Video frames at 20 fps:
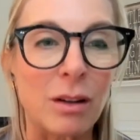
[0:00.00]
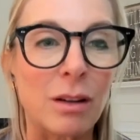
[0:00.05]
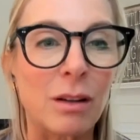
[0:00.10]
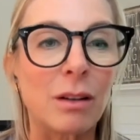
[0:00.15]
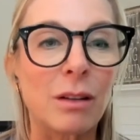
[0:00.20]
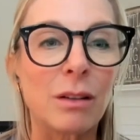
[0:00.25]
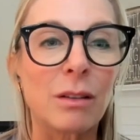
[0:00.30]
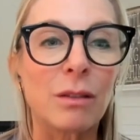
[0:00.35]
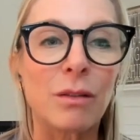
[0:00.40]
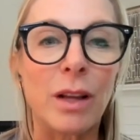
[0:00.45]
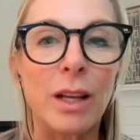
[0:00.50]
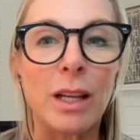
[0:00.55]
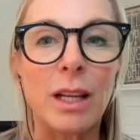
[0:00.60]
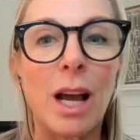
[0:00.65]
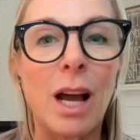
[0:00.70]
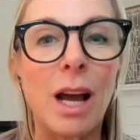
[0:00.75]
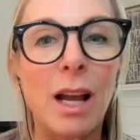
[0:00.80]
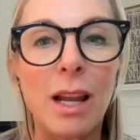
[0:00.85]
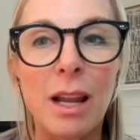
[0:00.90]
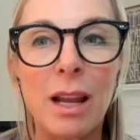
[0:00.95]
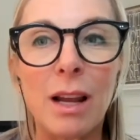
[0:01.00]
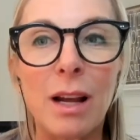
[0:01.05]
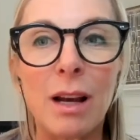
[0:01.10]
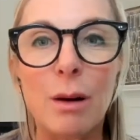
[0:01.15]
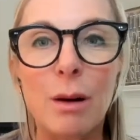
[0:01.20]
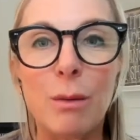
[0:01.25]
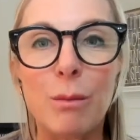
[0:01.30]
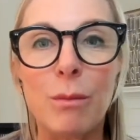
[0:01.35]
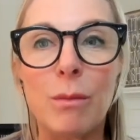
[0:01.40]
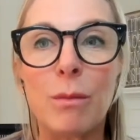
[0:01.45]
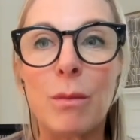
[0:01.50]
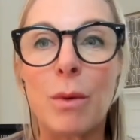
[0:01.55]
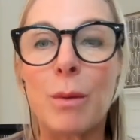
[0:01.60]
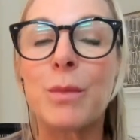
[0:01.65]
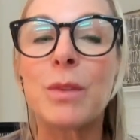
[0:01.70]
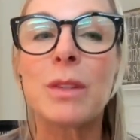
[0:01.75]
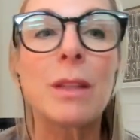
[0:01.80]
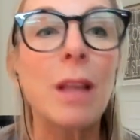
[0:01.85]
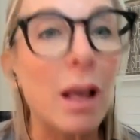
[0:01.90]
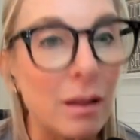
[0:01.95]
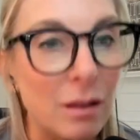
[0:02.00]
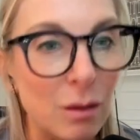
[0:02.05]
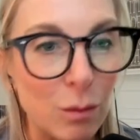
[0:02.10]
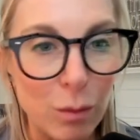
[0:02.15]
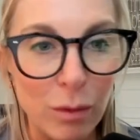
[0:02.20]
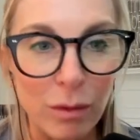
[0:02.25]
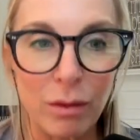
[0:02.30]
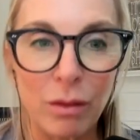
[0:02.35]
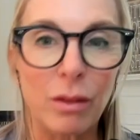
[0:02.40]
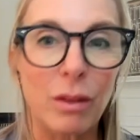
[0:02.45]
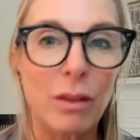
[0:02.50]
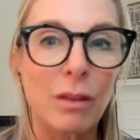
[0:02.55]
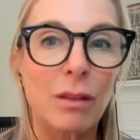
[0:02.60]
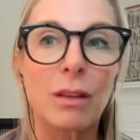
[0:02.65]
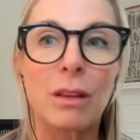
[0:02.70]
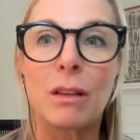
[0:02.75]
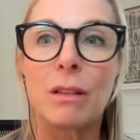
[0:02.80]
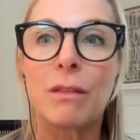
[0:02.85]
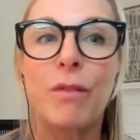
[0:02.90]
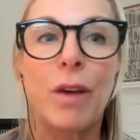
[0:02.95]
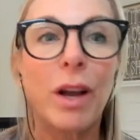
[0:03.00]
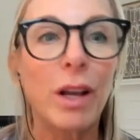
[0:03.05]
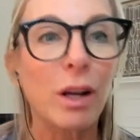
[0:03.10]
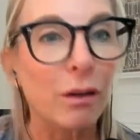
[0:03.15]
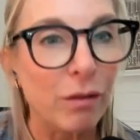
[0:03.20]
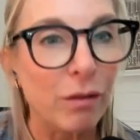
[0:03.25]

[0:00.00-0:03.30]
better. Like I am obsessed with fight or